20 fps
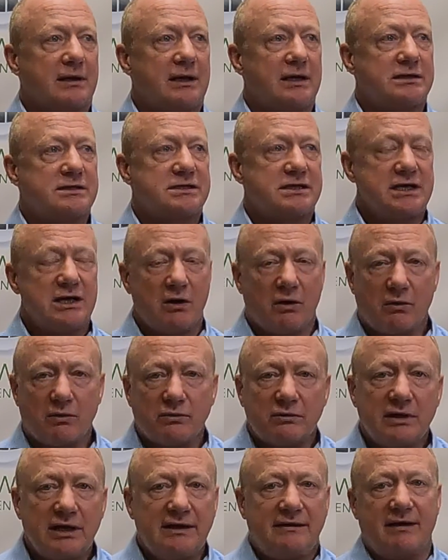It's the
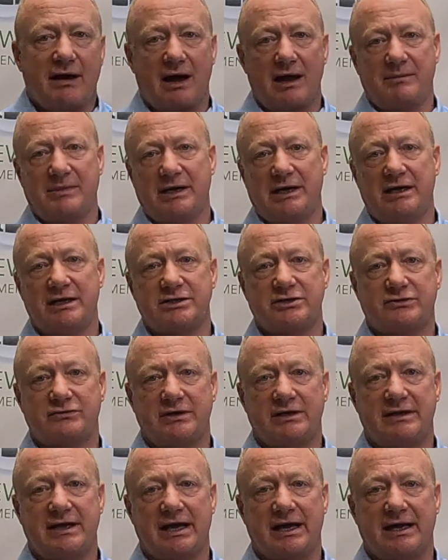only time in
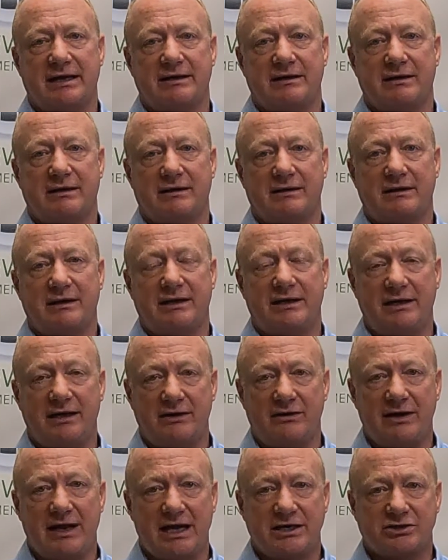history that an
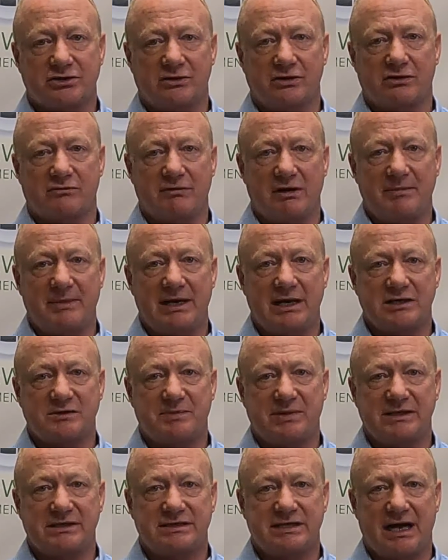international agreement has
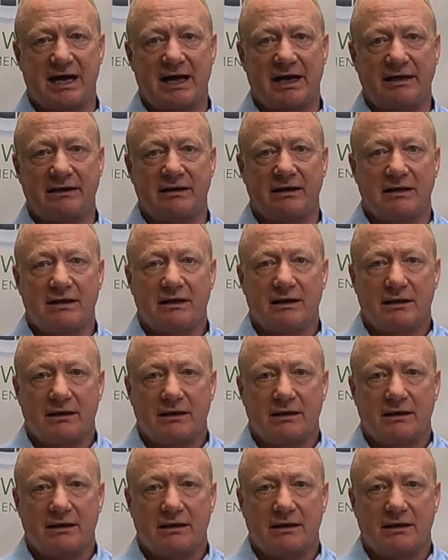been signed